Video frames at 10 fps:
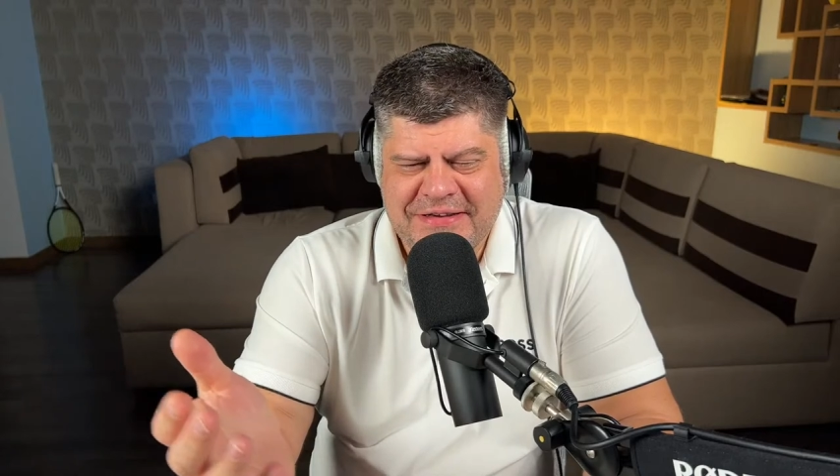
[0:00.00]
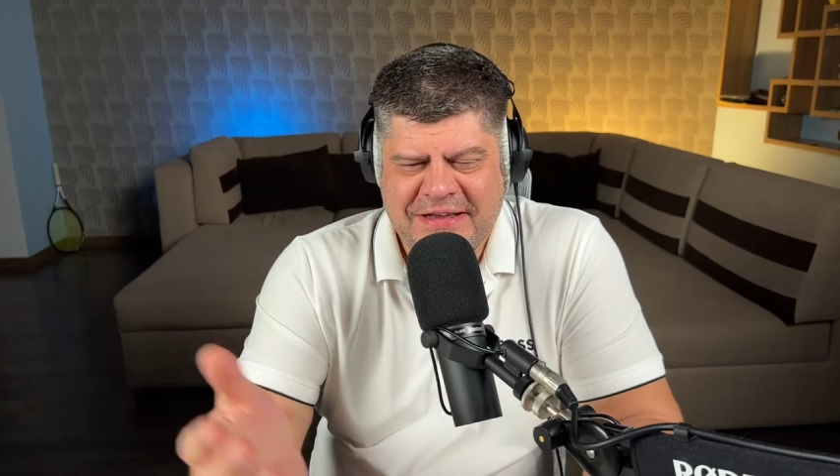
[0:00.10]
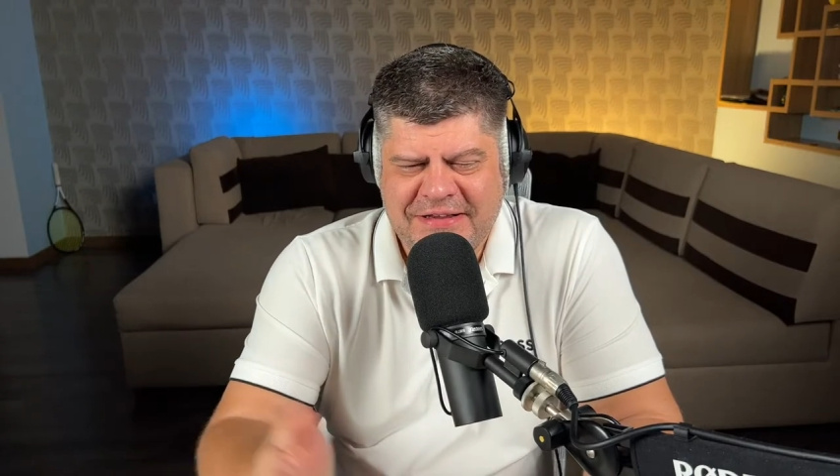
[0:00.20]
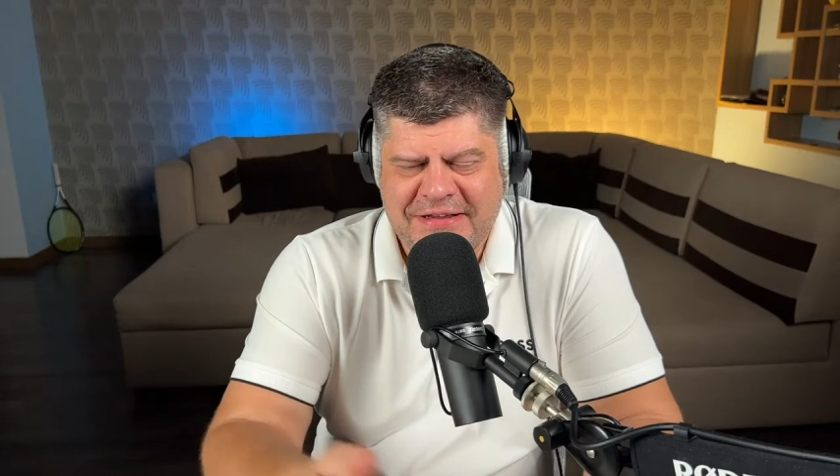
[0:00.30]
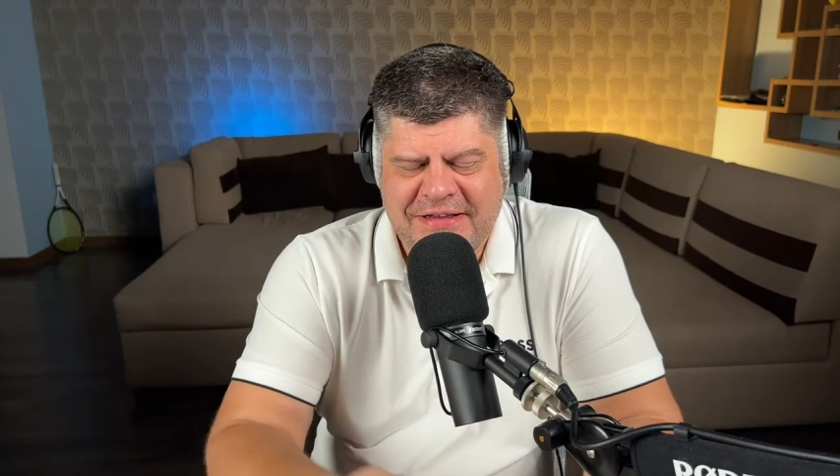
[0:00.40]

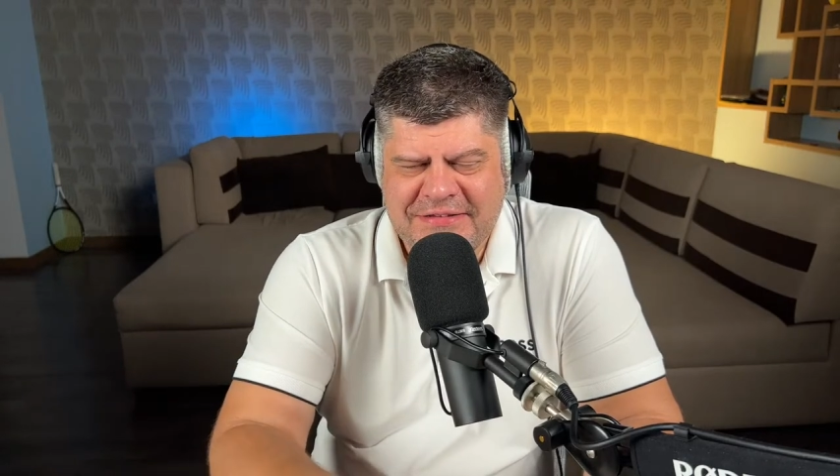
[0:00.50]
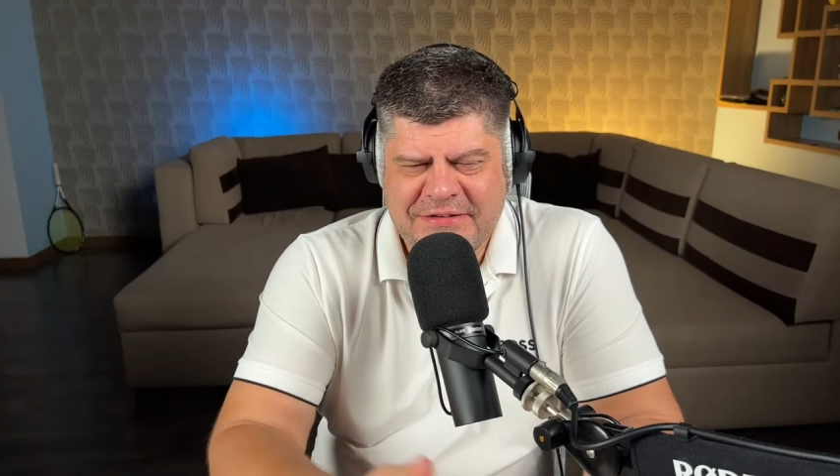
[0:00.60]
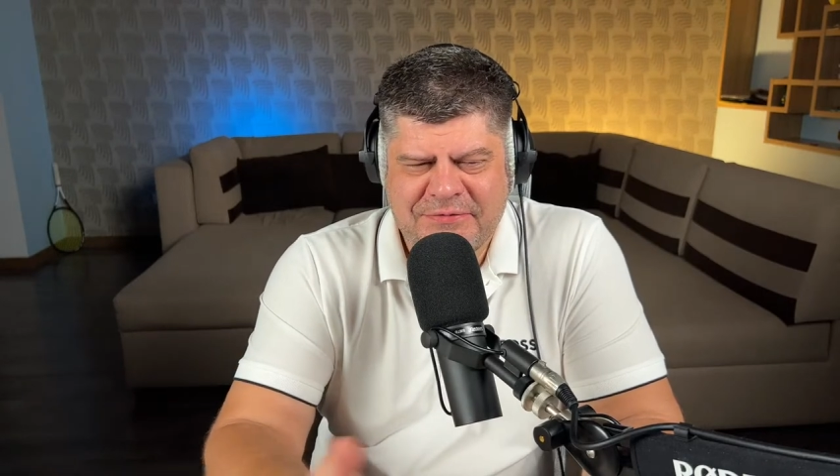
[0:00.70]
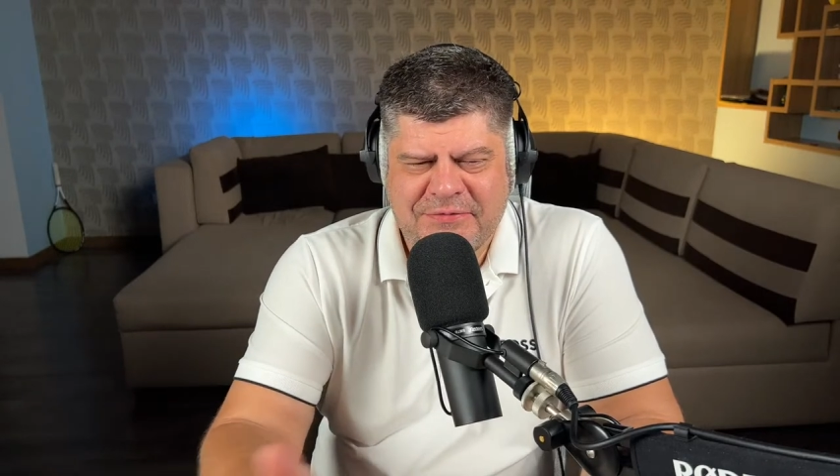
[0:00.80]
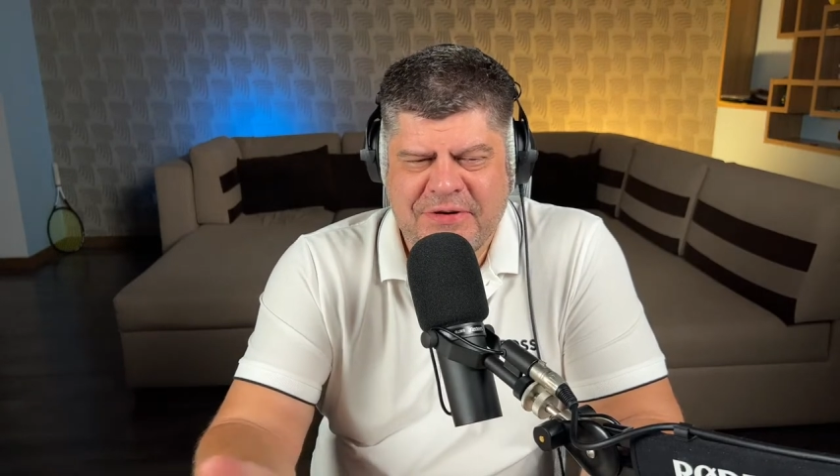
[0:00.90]
I
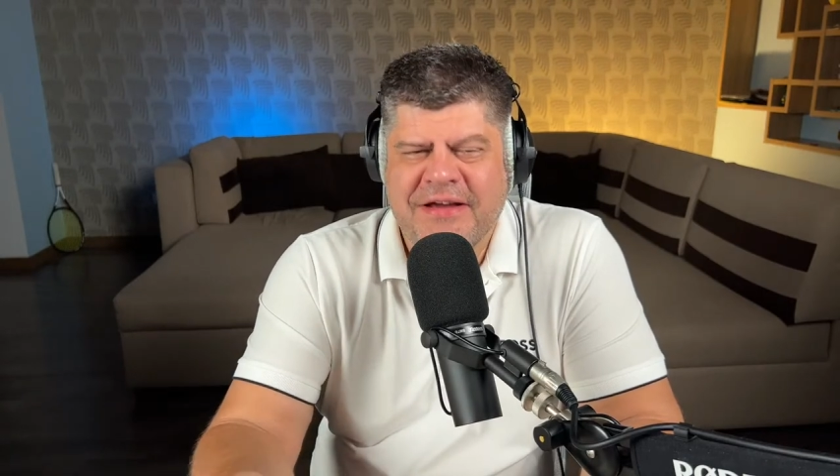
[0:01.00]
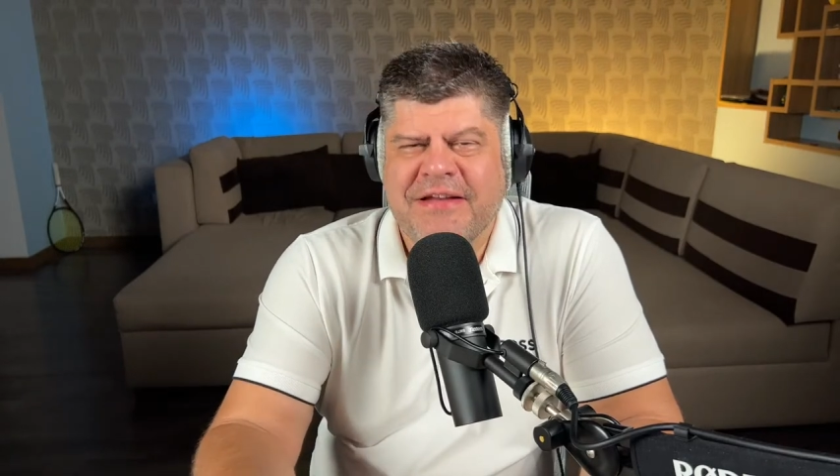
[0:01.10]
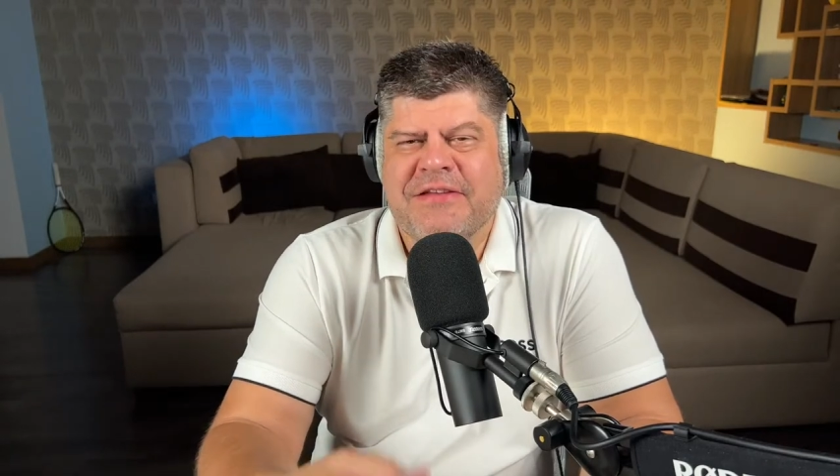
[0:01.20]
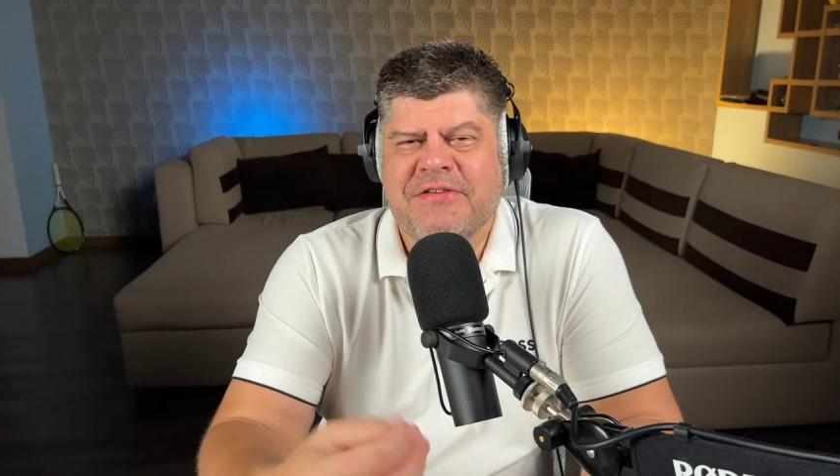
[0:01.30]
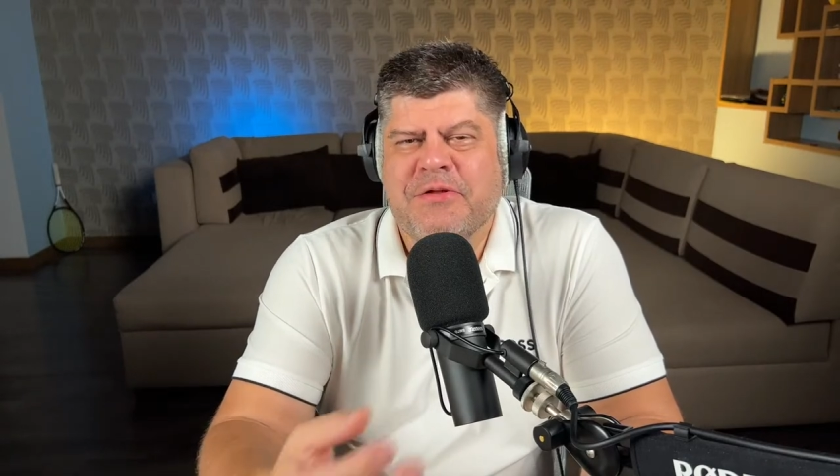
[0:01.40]
live fine is